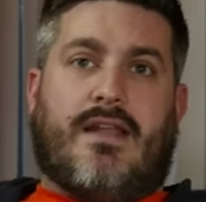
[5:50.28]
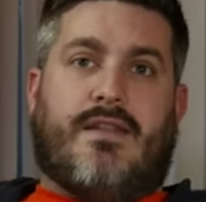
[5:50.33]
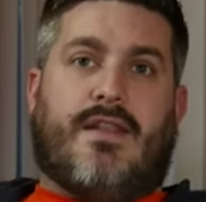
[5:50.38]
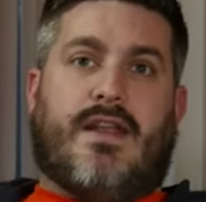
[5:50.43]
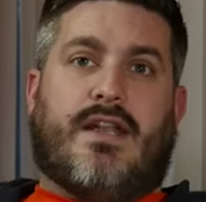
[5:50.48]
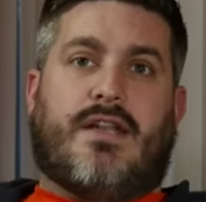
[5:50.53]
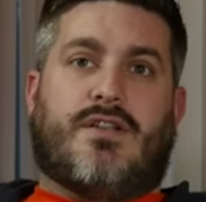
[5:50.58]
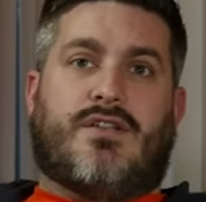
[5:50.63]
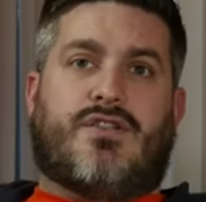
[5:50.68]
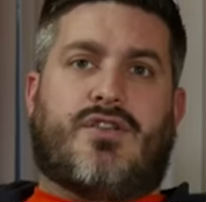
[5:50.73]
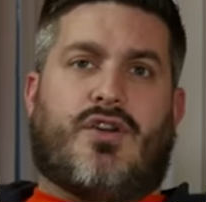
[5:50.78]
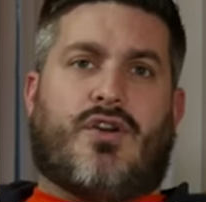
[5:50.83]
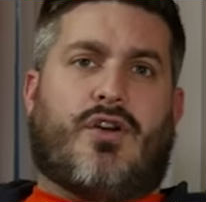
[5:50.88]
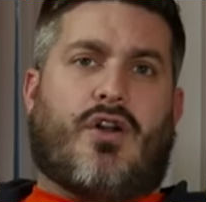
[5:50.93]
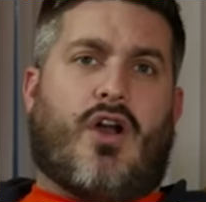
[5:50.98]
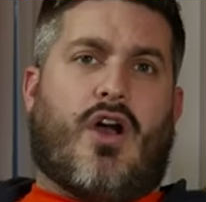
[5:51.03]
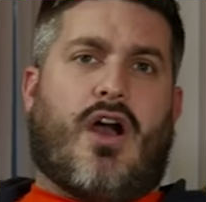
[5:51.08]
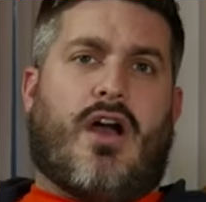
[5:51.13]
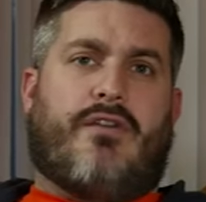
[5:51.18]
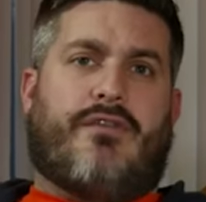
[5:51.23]
and then turn
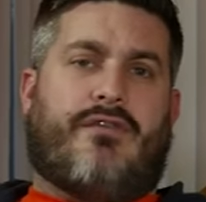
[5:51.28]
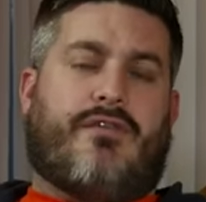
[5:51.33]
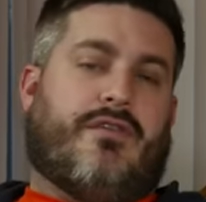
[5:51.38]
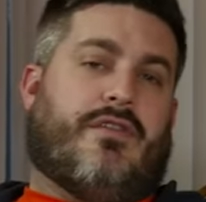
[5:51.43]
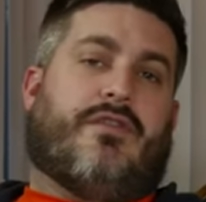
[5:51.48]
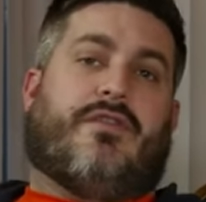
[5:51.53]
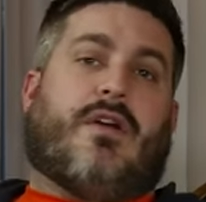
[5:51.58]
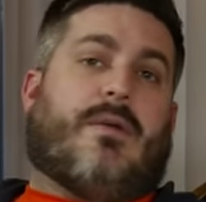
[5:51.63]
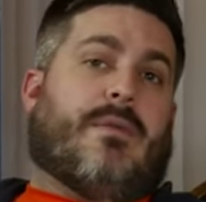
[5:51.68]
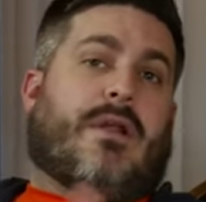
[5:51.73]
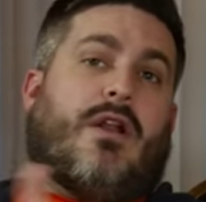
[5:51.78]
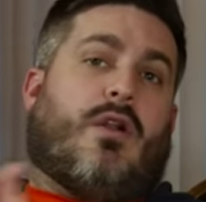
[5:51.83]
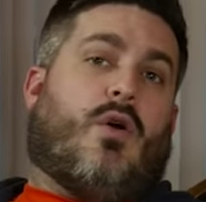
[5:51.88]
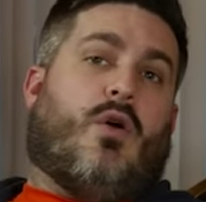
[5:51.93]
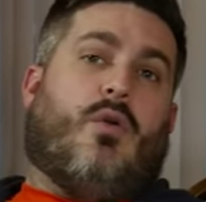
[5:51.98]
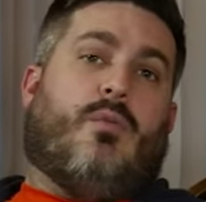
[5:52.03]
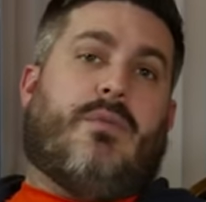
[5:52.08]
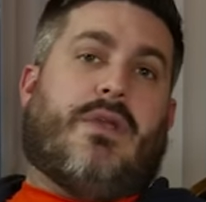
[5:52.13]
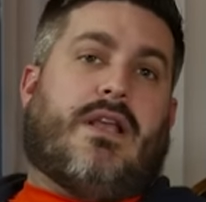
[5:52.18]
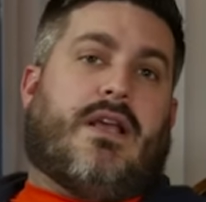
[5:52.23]
off if I'm not
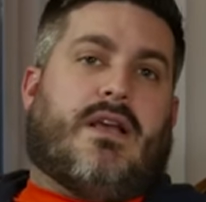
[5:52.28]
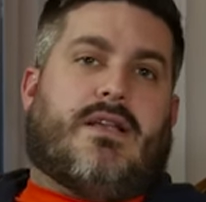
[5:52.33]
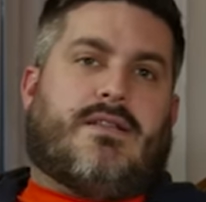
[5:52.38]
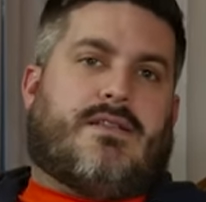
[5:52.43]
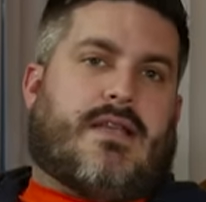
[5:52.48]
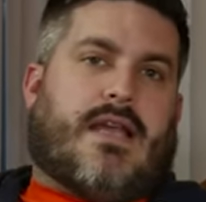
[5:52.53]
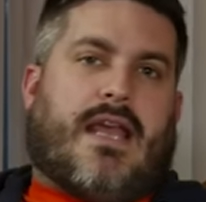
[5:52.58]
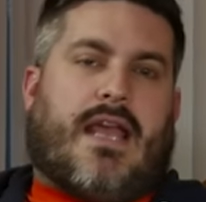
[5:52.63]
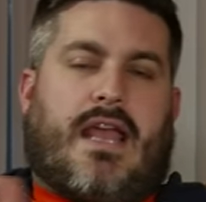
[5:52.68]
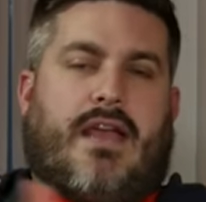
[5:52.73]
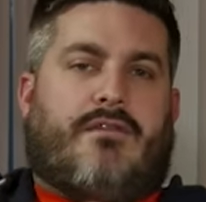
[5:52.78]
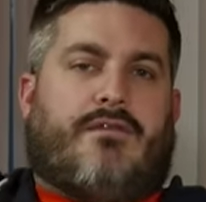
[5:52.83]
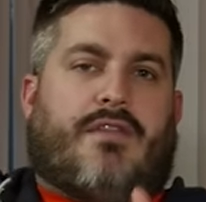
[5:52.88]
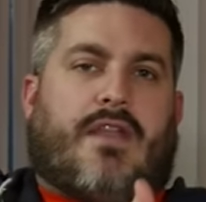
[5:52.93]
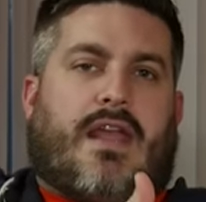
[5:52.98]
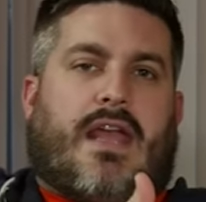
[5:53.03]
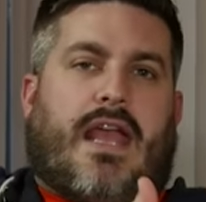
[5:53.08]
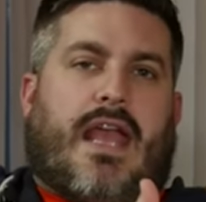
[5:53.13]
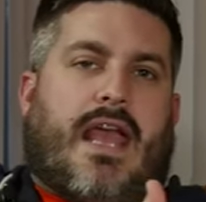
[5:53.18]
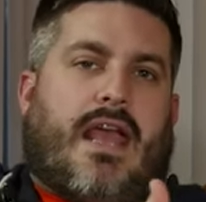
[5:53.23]
home because I have
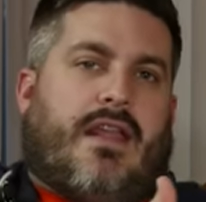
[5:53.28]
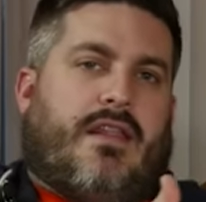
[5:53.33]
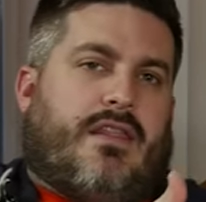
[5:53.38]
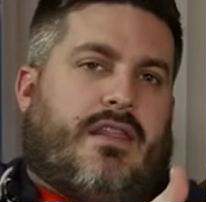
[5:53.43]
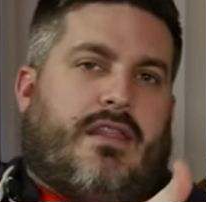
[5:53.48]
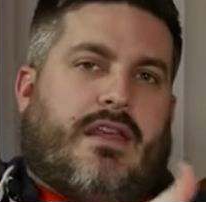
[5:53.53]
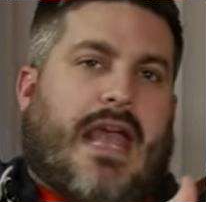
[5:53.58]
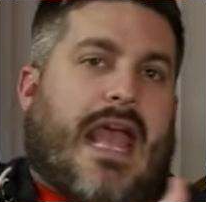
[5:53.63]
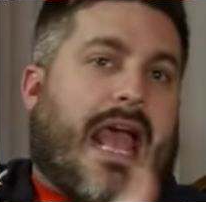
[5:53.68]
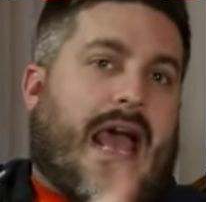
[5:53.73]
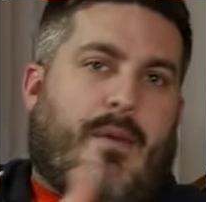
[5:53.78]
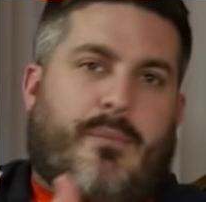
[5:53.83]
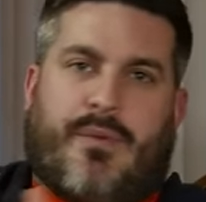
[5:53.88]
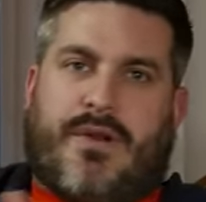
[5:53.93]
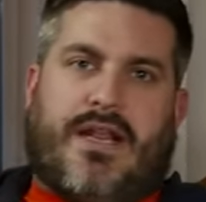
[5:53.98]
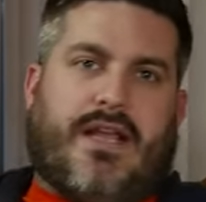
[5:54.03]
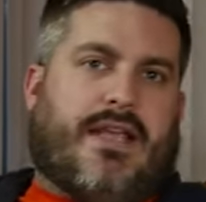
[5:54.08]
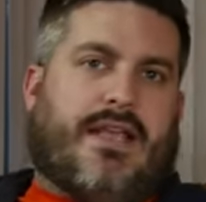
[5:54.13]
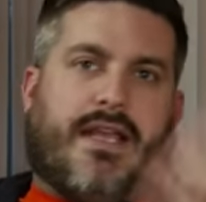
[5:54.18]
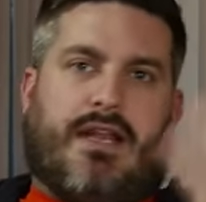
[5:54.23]
the app
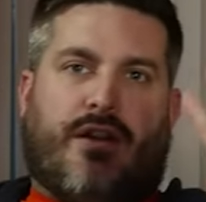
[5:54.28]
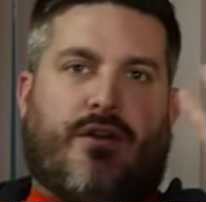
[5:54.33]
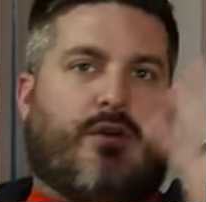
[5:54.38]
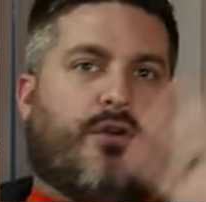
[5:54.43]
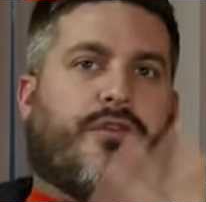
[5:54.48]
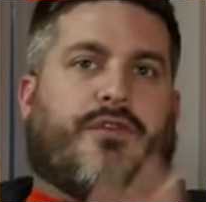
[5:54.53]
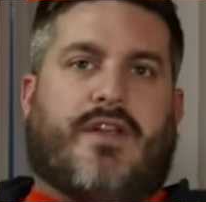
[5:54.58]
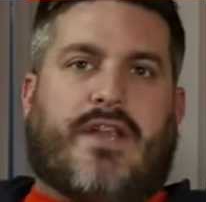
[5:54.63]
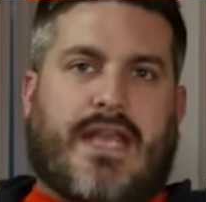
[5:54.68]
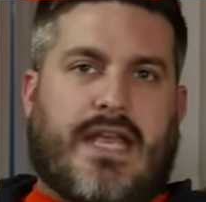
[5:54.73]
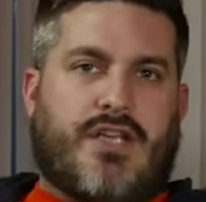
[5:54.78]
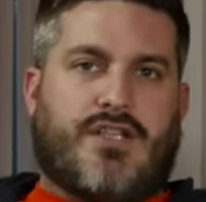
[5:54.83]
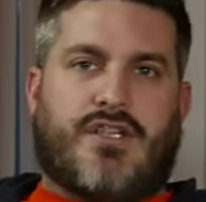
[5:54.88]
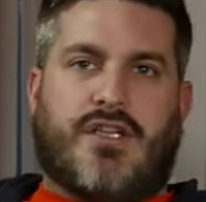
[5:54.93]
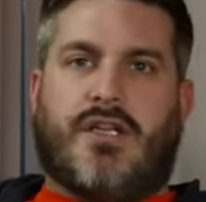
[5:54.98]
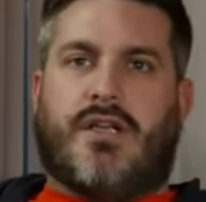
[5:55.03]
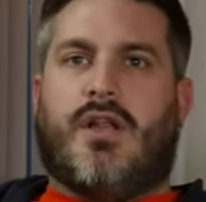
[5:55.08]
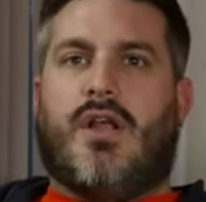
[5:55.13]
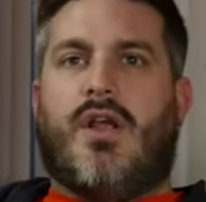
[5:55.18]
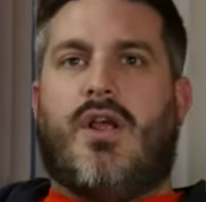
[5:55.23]
and I get a
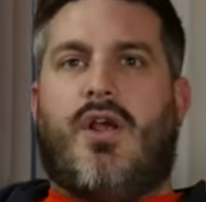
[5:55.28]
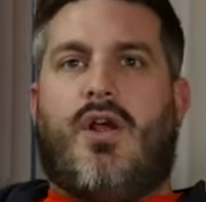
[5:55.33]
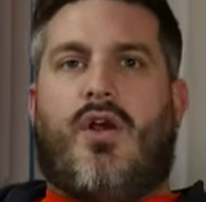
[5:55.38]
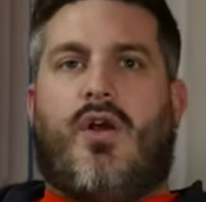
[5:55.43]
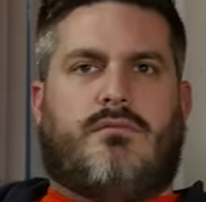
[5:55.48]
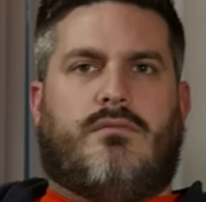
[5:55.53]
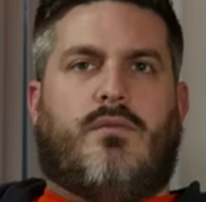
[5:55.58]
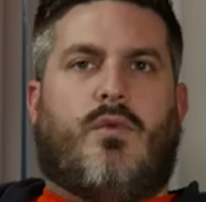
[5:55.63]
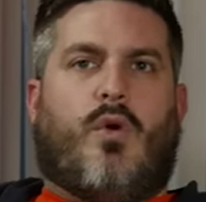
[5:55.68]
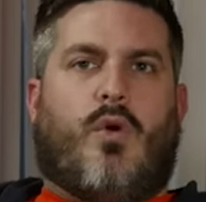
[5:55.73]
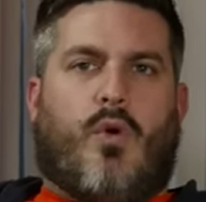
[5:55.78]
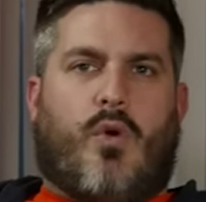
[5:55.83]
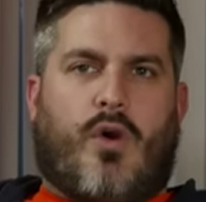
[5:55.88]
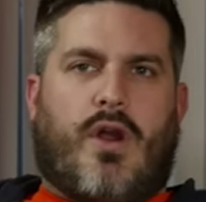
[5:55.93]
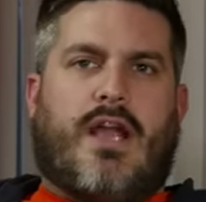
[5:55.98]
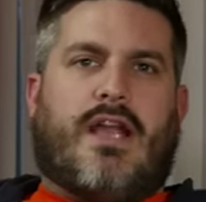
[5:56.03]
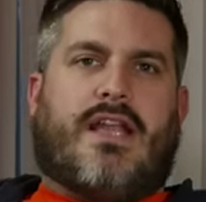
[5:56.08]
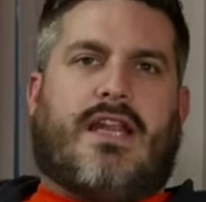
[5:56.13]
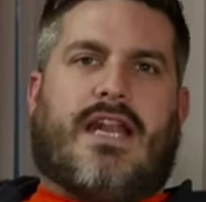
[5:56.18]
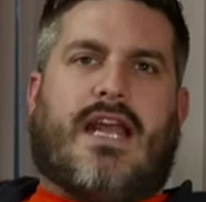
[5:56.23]
notification, or
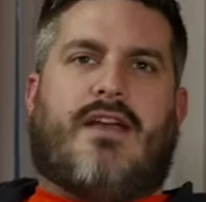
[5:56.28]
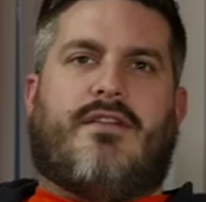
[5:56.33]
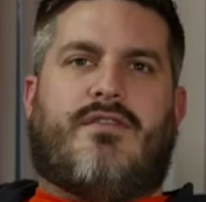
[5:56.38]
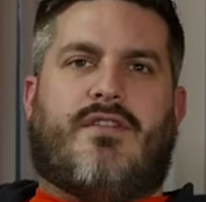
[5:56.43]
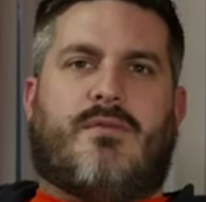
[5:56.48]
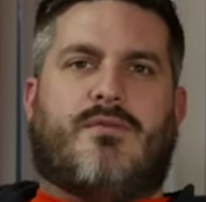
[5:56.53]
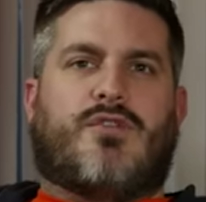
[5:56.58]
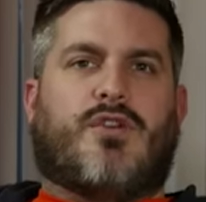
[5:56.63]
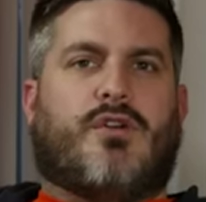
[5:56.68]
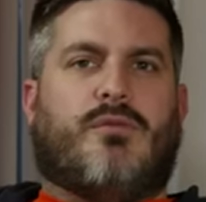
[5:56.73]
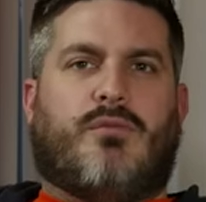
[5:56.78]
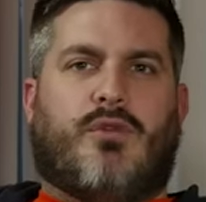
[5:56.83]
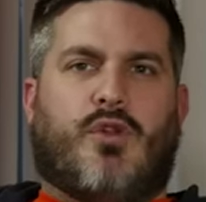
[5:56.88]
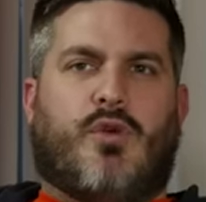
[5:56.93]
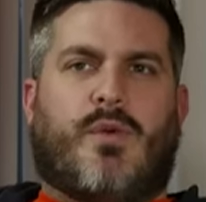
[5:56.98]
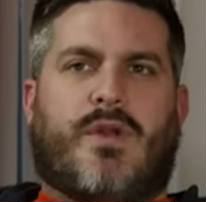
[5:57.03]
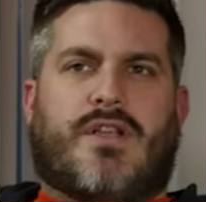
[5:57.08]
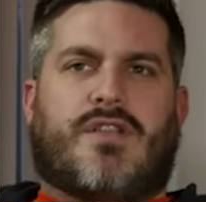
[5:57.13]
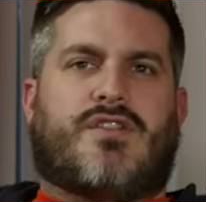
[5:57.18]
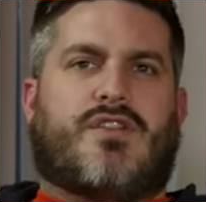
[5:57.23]
I can have them turn blue
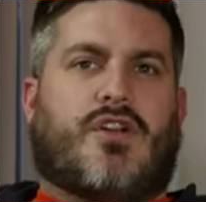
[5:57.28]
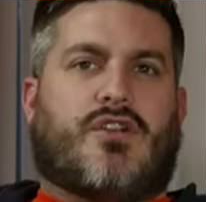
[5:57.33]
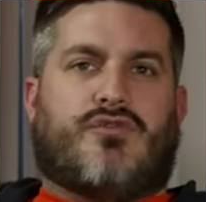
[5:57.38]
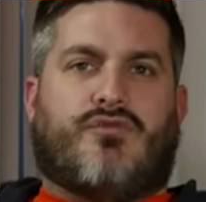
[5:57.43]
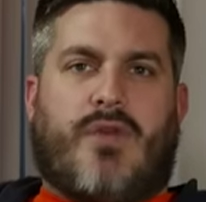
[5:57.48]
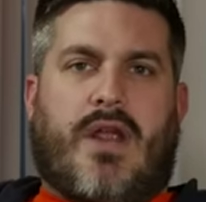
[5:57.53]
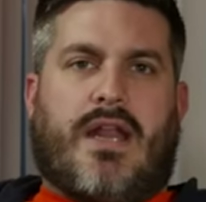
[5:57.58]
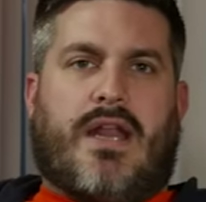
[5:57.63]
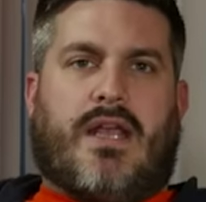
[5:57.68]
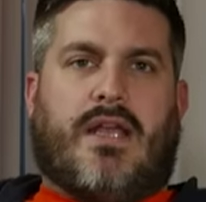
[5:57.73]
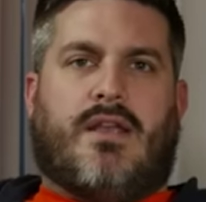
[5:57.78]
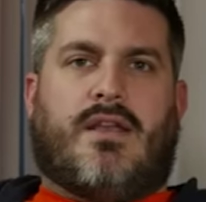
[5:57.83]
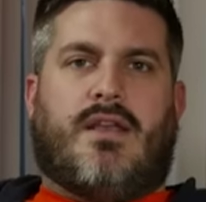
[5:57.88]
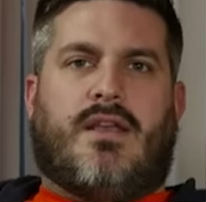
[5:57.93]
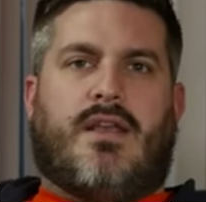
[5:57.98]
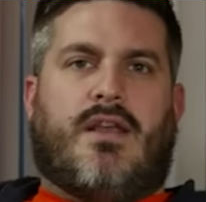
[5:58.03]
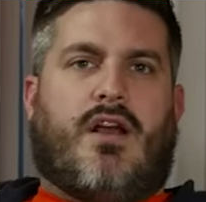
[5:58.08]
when it starts raining.